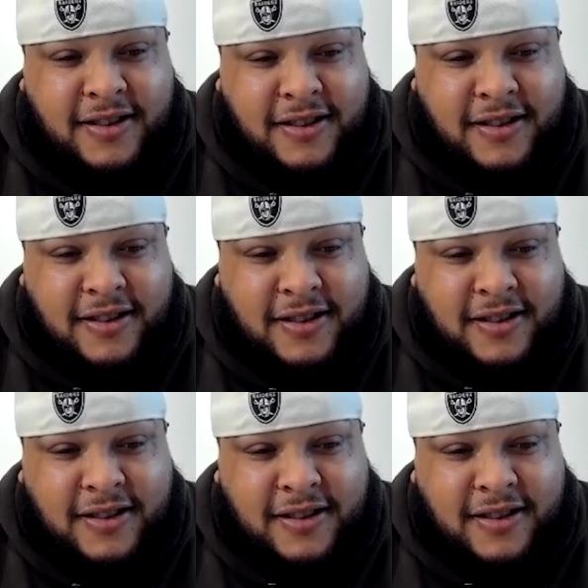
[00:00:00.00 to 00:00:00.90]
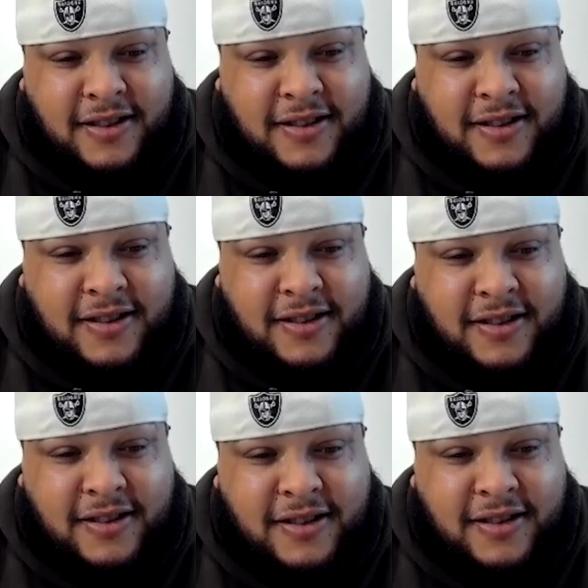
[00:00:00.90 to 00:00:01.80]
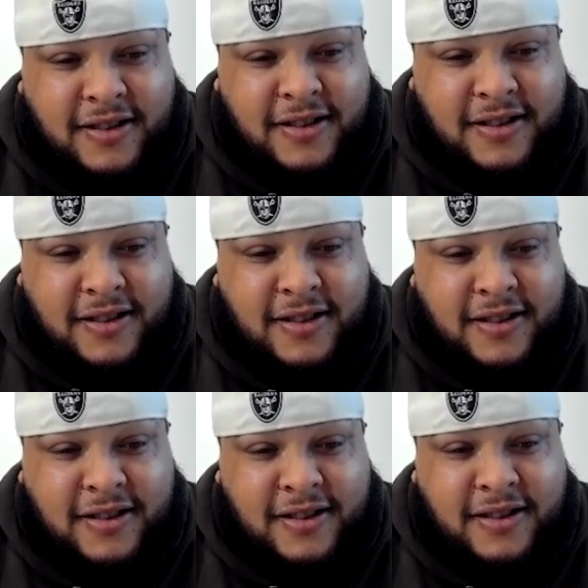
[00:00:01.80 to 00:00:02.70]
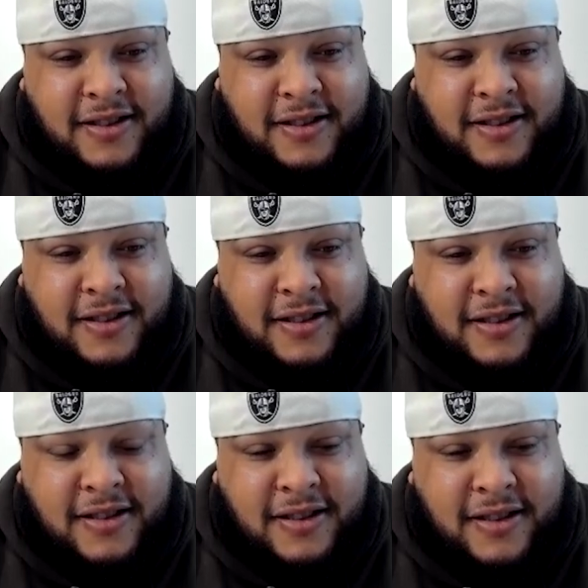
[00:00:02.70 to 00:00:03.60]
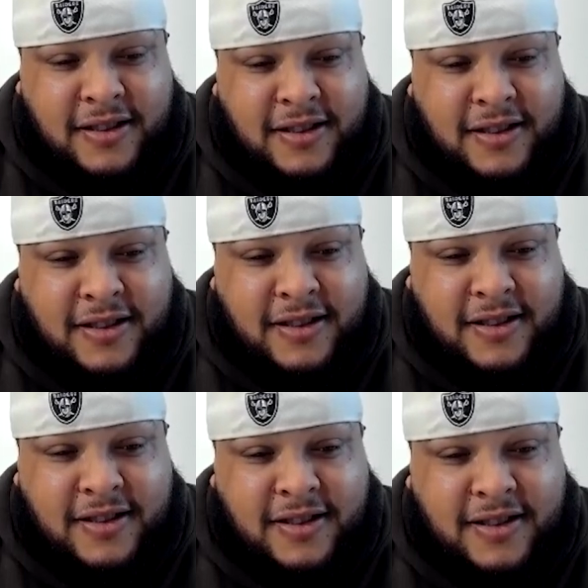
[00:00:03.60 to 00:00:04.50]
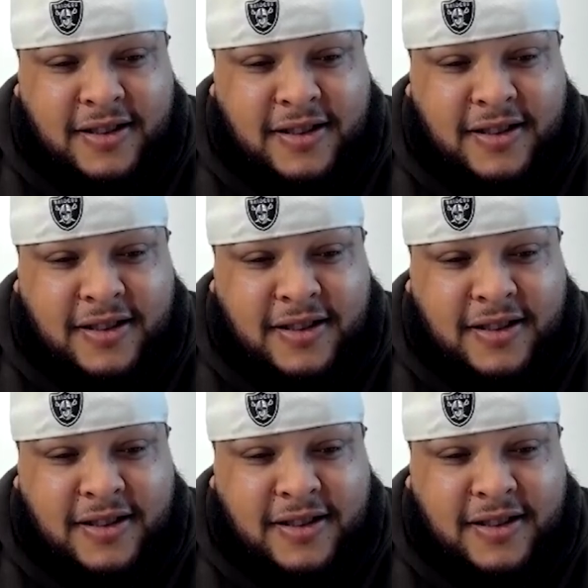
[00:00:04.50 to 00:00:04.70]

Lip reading: [no speech]